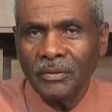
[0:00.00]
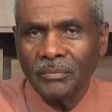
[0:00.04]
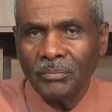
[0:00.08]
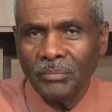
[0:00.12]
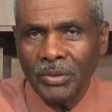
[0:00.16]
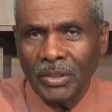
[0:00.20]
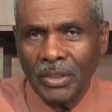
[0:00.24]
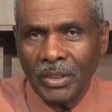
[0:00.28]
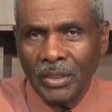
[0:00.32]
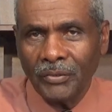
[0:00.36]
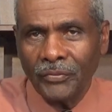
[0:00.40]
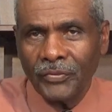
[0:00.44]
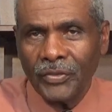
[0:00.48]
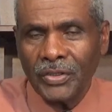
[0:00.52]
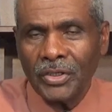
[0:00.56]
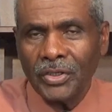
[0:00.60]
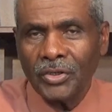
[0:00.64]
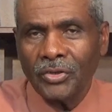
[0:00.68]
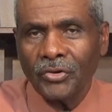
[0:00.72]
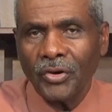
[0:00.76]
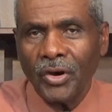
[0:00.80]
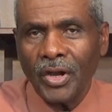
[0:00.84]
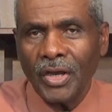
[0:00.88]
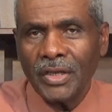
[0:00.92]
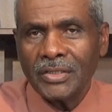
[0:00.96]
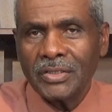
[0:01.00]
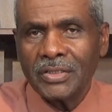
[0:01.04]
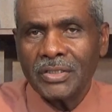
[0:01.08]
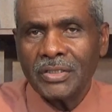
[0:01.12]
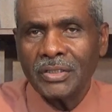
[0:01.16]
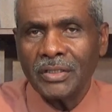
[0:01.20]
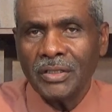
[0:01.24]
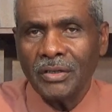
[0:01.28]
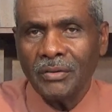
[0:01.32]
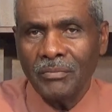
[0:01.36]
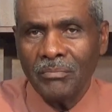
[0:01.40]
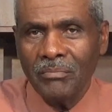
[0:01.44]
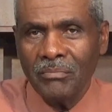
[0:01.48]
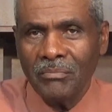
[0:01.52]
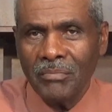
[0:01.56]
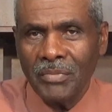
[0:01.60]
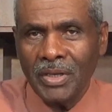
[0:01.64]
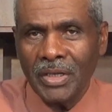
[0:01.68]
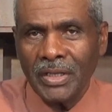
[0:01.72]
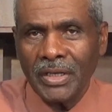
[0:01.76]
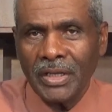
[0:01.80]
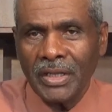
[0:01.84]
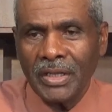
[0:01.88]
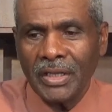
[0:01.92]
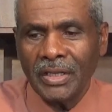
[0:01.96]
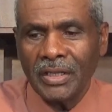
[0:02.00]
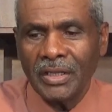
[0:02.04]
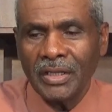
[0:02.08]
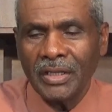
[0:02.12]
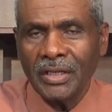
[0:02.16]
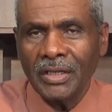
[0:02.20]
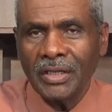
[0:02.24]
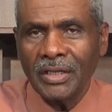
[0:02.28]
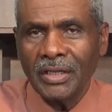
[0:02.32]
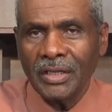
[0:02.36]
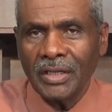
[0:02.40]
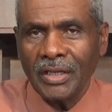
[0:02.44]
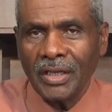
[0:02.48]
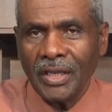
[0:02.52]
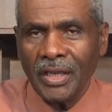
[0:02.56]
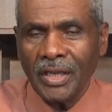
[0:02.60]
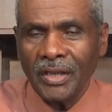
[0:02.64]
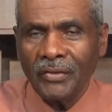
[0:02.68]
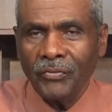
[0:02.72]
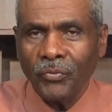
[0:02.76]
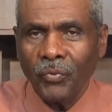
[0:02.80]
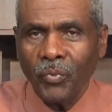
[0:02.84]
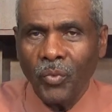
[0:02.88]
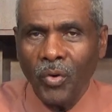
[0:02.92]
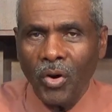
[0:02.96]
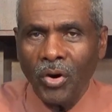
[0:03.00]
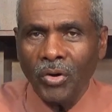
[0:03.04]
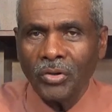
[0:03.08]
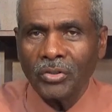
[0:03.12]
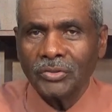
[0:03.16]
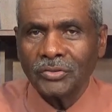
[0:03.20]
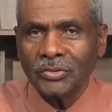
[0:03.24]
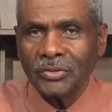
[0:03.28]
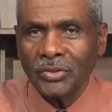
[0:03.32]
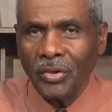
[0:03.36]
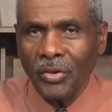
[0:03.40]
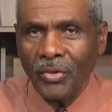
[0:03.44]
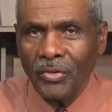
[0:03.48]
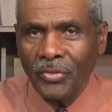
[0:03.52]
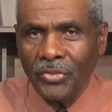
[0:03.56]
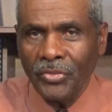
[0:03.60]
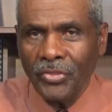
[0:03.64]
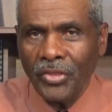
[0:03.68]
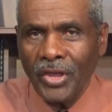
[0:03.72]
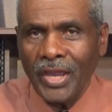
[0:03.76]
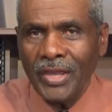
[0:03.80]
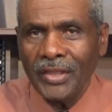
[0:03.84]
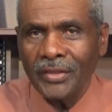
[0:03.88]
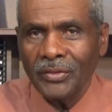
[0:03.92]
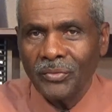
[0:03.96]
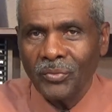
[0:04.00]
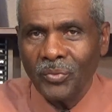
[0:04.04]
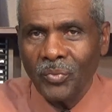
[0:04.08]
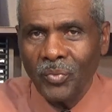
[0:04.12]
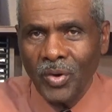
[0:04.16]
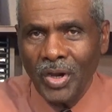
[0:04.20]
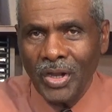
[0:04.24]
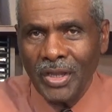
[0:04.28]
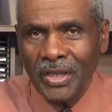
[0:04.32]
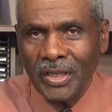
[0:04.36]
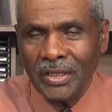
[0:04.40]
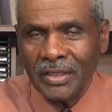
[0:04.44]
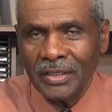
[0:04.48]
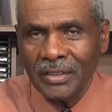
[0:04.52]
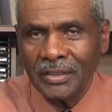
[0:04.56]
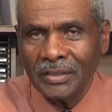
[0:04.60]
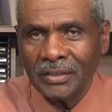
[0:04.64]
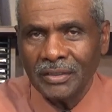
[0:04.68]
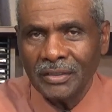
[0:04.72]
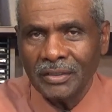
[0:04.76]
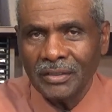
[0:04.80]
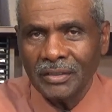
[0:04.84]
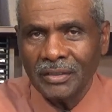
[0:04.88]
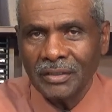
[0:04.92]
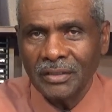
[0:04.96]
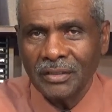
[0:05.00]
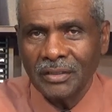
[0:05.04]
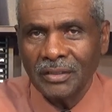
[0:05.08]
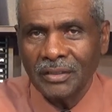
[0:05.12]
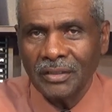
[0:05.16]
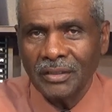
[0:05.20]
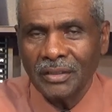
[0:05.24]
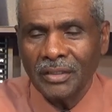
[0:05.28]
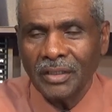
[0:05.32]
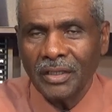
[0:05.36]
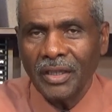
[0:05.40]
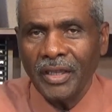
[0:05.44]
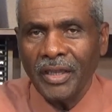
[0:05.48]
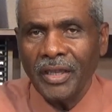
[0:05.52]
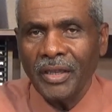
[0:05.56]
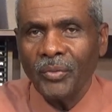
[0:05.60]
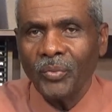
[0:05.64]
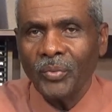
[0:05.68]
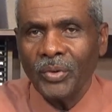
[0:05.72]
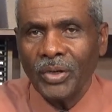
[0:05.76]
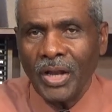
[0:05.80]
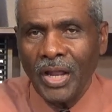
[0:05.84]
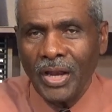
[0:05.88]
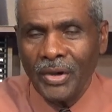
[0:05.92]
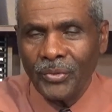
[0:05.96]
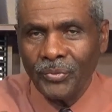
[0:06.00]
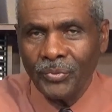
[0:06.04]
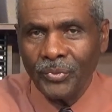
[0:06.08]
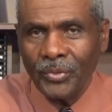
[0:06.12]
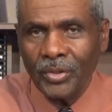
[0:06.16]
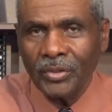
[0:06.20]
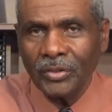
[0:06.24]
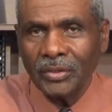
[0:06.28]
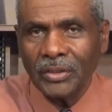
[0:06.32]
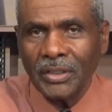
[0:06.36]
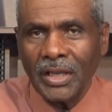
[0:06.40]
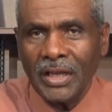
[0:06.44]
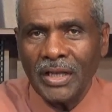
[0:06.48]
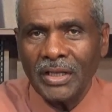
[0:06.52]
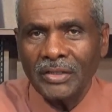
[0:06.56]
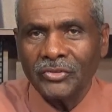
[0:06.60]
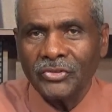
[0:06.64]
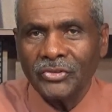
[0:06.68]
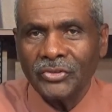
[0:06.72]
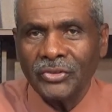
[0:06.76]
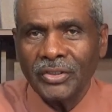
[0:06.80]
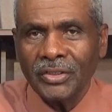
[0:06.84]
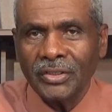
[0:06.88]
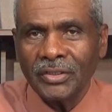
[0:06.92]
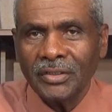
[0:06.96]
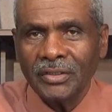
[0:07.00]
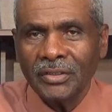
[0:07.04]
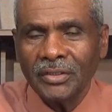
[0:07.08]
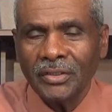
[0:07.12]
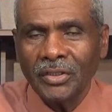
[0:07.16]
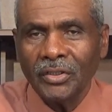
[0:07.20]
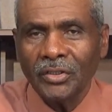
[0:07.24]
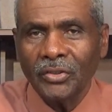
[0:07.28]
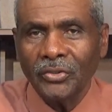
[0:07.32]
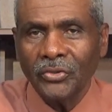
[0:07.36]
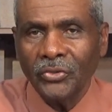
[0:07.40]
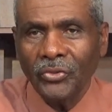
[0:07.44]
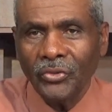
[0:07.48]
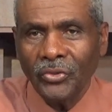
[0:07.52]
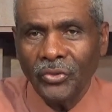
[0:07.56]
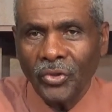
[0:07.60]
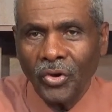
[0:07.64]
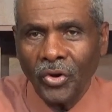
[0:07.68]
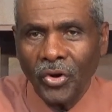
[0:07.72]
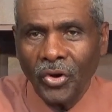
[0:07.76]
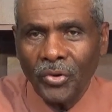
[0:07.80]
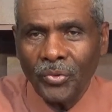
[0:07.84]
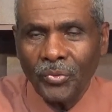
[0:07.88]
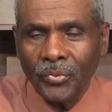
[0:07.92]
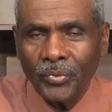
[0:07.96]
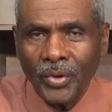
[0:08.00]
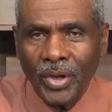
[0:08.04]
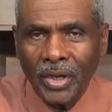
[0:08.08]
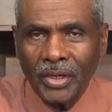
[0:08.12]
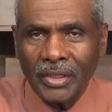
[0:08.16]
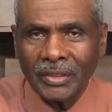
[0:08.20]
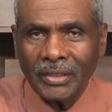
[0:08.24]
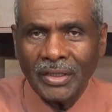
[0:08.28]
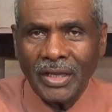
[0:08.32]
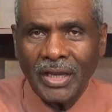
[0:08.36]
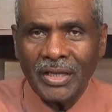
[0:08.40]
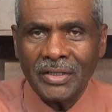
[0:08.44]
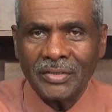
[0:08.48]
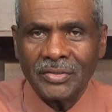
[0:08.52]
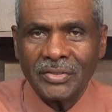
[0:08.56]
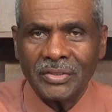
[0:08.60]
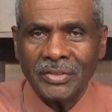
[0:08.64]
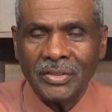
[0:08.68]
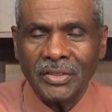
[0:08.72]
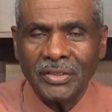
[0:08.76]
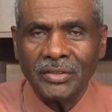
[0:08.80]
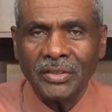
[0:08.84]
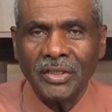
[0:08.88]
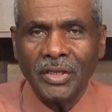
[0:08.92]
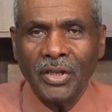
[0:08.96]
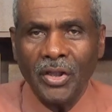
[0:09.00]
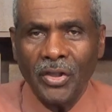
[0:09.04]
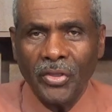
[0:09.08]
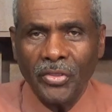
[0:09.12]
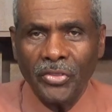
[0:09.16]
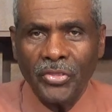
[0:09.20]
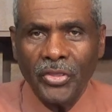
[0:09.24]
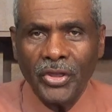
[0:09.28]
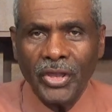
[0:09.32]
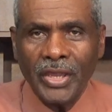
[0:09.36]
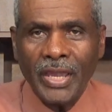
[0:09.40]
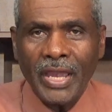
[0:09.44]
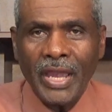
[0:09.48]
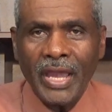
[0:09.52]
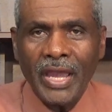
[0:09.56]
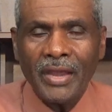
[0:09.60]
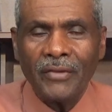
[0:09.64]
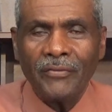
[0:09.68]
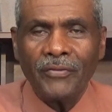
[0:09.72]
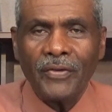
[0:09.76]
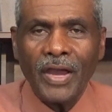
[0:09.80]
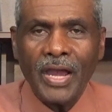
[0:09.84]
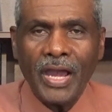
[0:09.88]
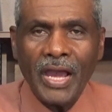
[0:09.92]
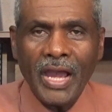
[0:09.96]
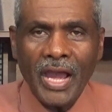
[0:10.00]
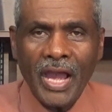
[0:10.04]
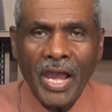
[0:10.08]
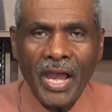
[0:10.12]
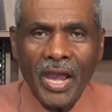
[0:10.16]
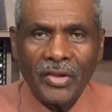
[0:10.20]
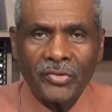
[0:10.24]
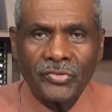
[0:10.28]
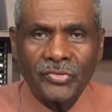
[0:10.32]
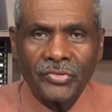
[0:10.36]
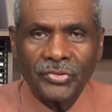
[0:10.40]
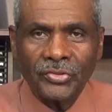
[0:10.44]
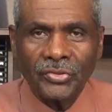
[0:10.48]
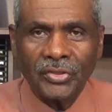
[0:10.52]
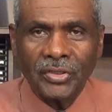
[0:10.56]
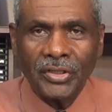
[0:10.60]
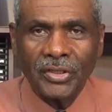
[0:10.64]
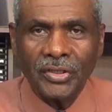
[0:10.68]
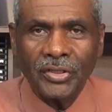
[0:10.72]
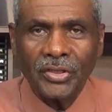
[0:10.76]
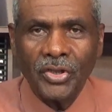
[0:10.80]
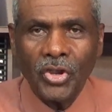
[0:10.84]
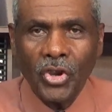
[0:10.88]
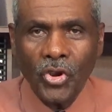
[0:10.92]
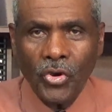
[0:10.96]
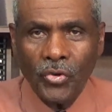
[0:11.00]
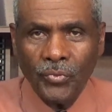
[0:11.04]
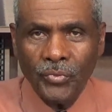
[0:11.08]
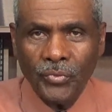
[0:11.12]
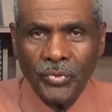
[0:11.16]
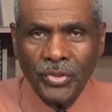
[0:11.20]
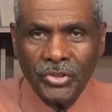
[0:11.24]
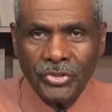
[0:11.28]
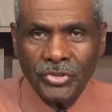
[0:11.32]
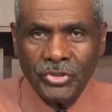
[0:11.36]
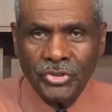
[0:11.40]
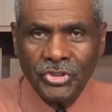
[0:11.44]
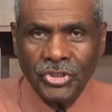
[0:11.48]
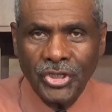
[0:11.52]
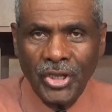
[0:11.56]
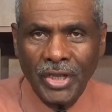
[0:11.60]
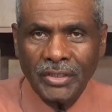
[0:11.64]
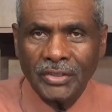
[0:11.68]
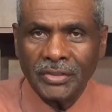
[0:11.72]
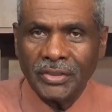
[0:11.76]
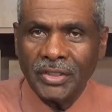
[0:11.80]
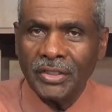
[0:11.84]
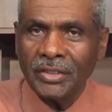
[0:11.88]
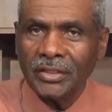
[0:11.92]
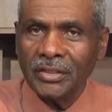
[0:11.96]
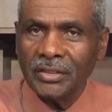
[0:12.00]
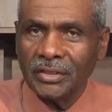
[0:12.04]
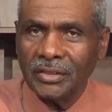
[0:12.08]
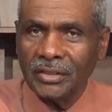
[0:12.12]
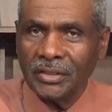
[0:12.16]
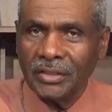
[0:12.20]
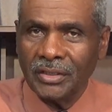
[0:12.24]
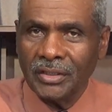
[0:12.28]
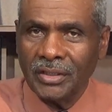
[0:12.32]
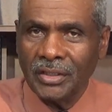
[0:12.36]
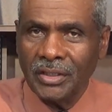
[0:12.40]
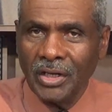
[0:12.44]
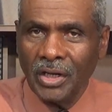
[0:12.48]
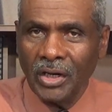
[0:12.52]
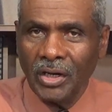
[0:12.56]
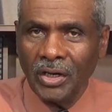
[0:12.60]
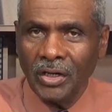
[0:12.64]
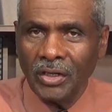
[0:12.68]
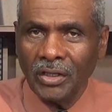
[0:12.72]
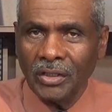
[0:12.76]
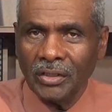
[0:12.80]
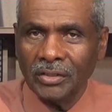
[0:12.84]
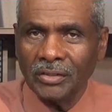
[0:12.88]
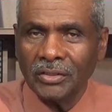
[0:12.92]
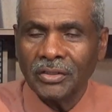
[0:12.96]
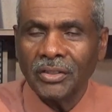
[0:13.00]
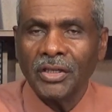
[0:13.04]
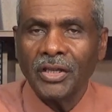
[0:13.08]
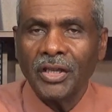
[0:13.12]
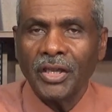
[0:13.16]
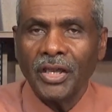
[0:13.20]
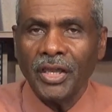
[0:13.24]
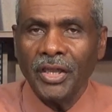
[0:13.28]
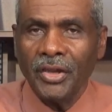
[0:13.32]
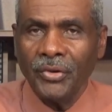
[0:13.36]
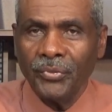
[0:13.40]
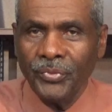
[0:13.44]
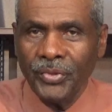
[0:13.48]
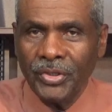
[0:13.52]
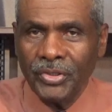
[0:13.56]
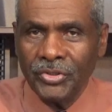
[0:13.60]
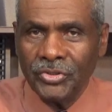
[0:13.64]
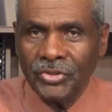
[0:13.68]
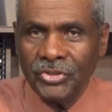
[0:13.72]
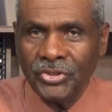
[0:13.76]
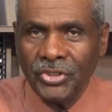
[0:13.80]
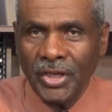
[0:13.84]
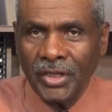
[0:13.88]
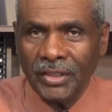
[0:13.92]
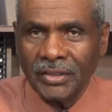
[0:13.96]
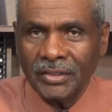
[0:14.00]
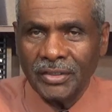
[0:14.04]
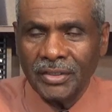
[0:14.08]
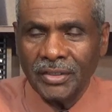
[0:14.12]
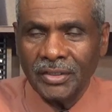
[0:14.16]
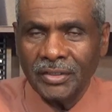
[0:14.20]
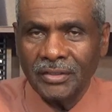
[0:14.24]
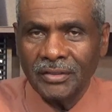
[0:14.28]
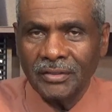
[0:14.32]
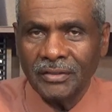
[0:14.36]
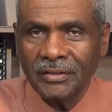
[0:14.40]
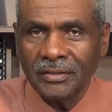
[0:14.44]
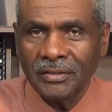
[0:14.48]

Beloved in Christ, many have walked that way. And without realizing it nor recognizing it, they have actually rejected God and rejected